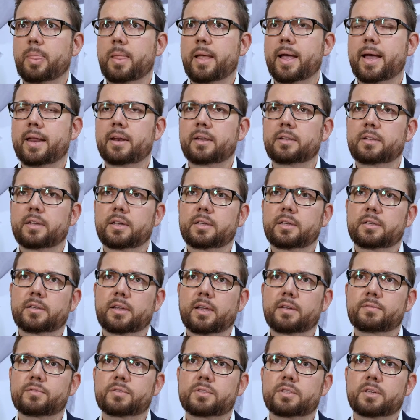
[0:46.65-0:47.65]
and it
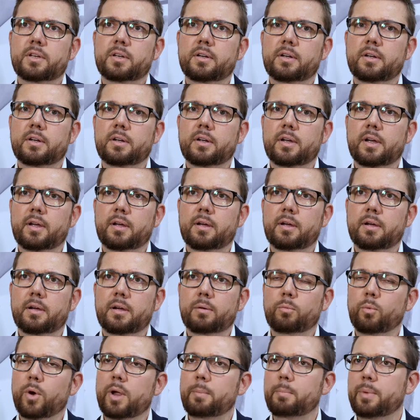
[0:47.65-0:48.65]
gives a
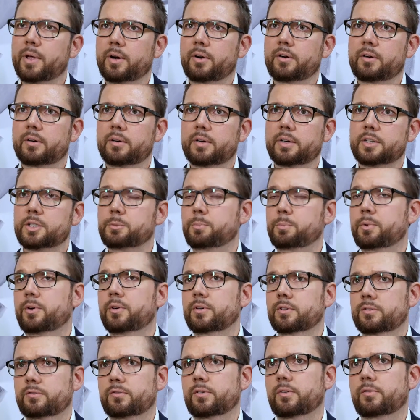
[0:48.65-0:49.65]
way better
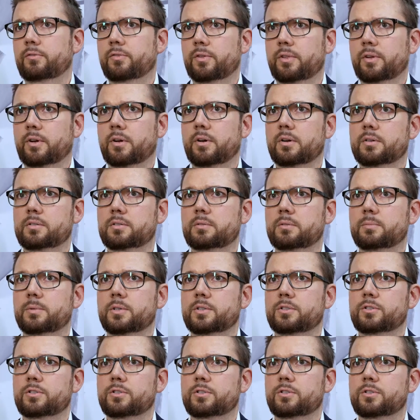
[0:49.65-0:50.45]
experience for the customer.